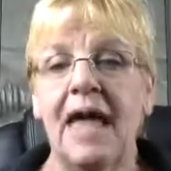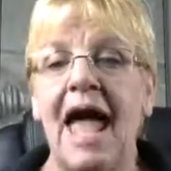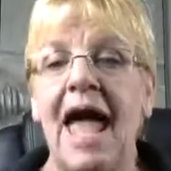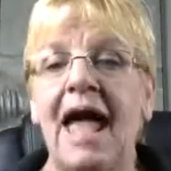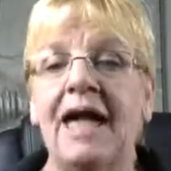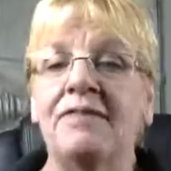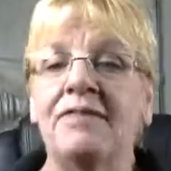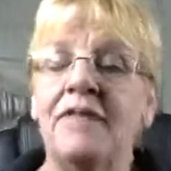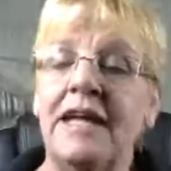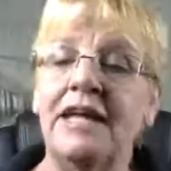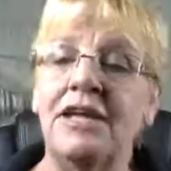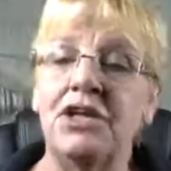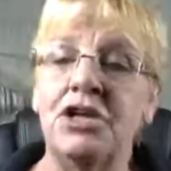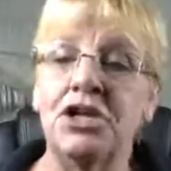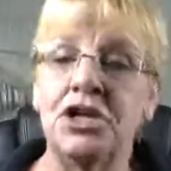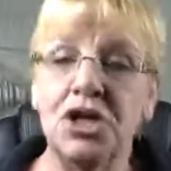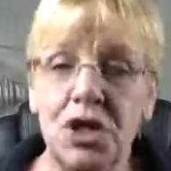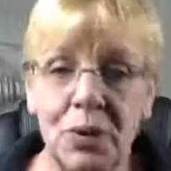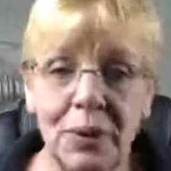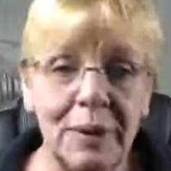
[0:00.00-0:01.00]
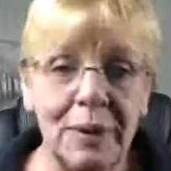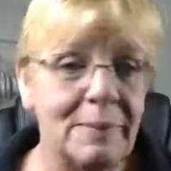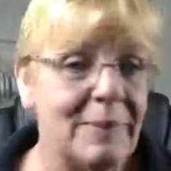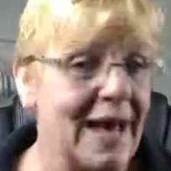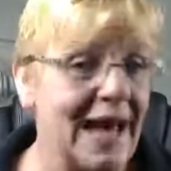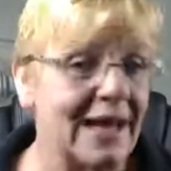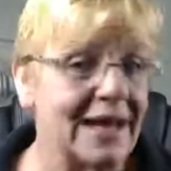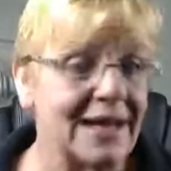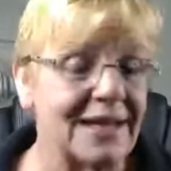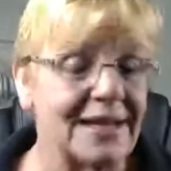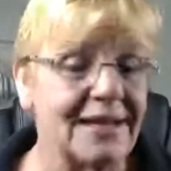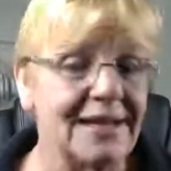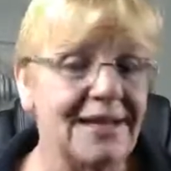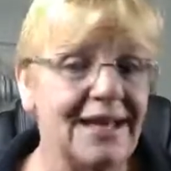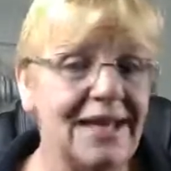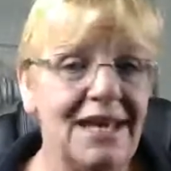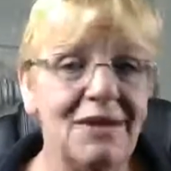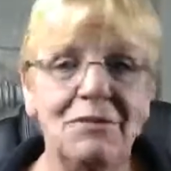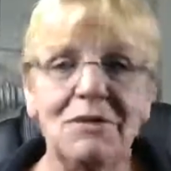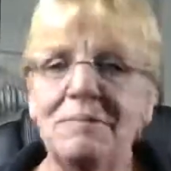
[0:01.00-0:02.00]
And they knew about
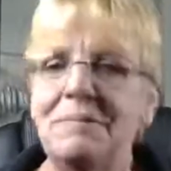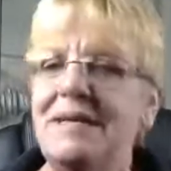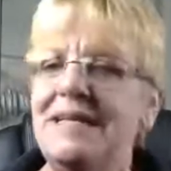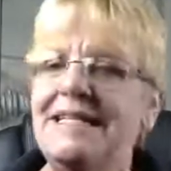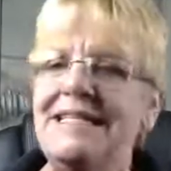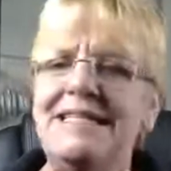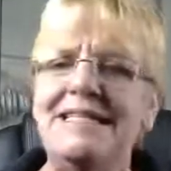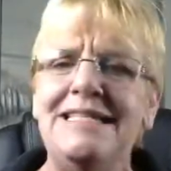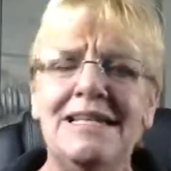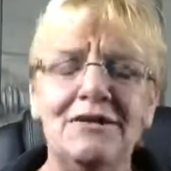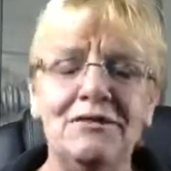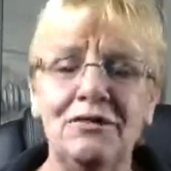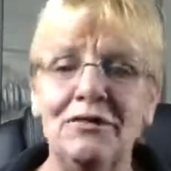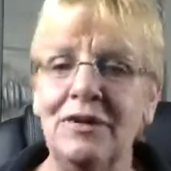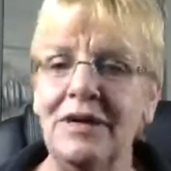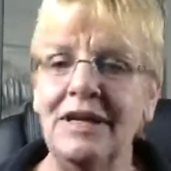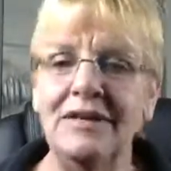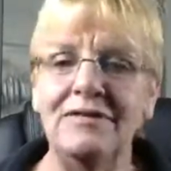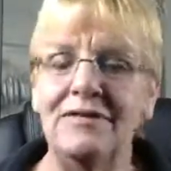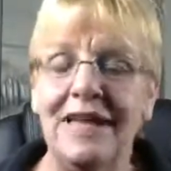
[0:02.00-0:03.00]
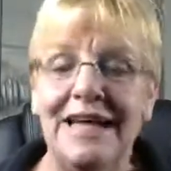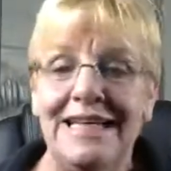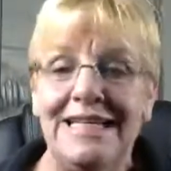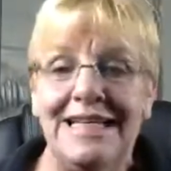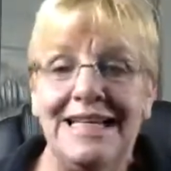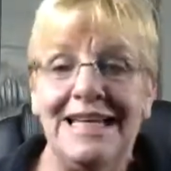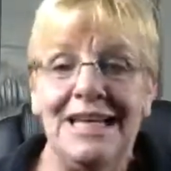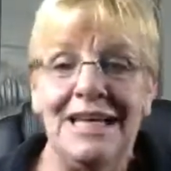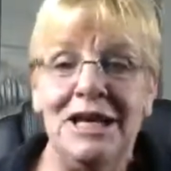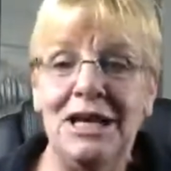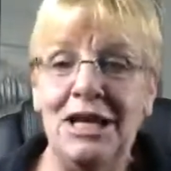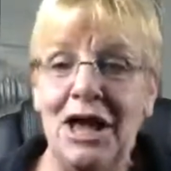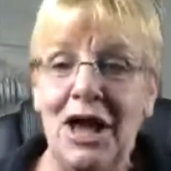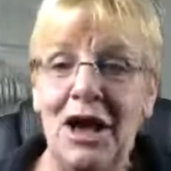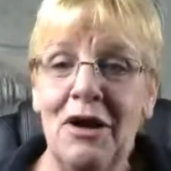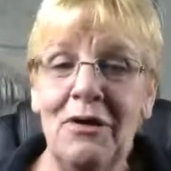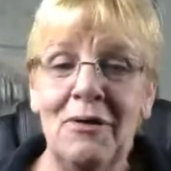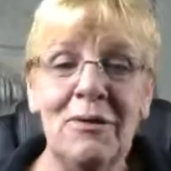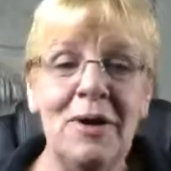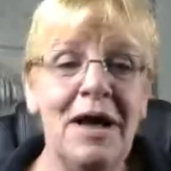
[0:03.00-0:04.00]
it. It would be different if they didn't
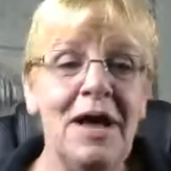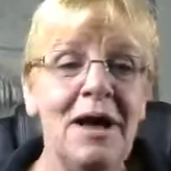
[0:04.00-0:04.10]
know.